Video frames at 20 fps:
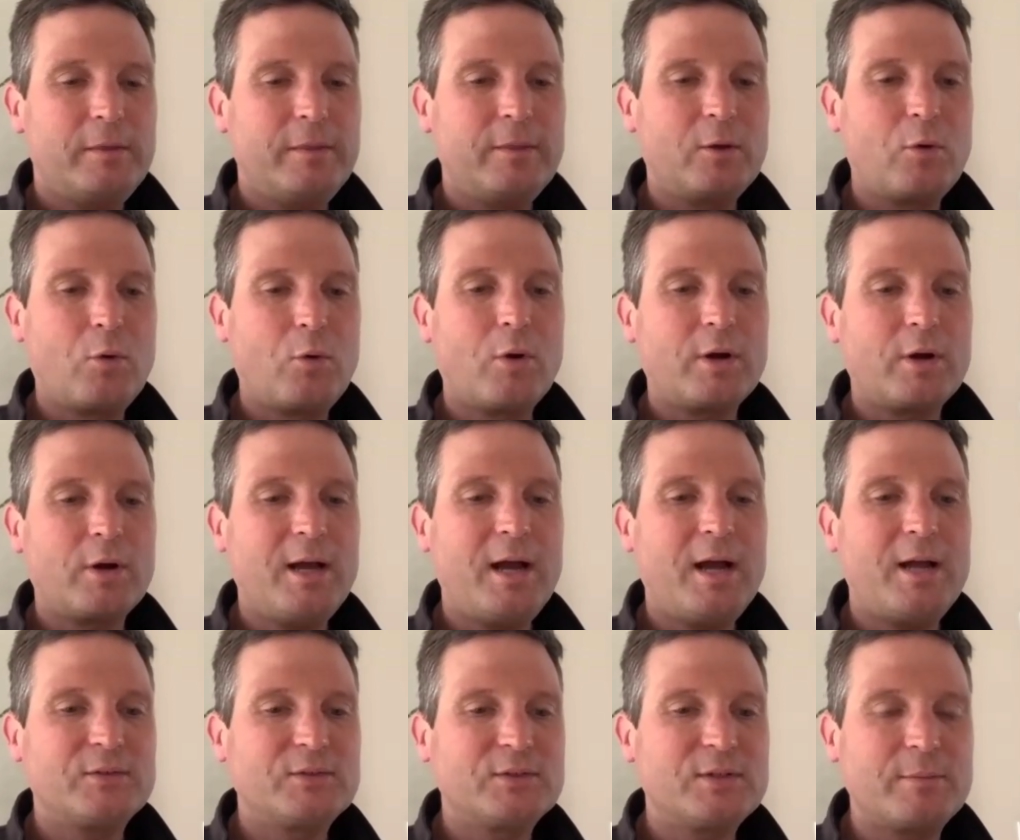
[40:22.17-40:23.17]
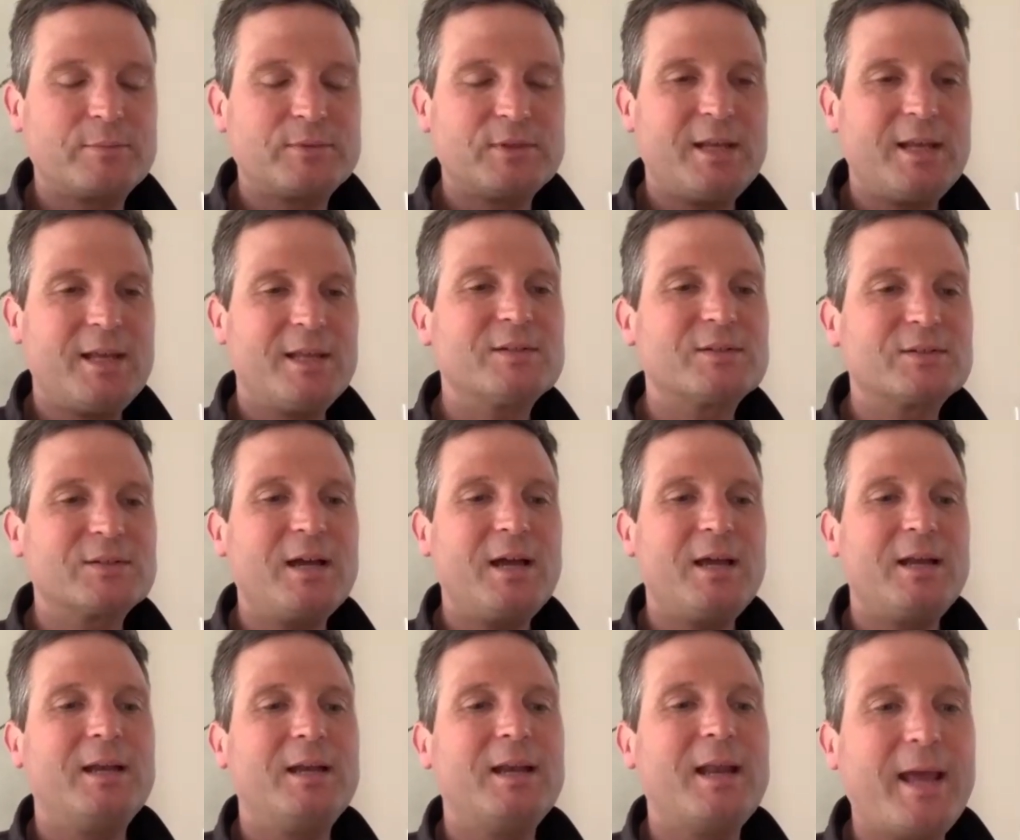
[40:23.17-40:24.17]
the core concepts
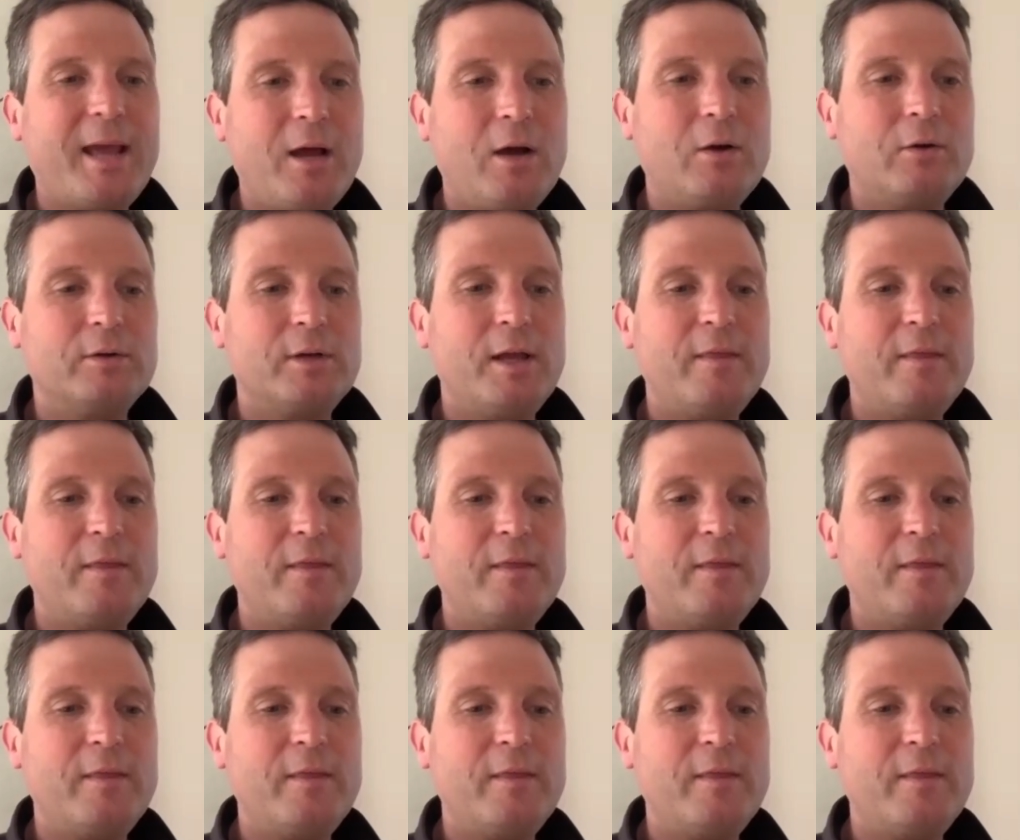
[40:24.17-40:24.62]
inside and out,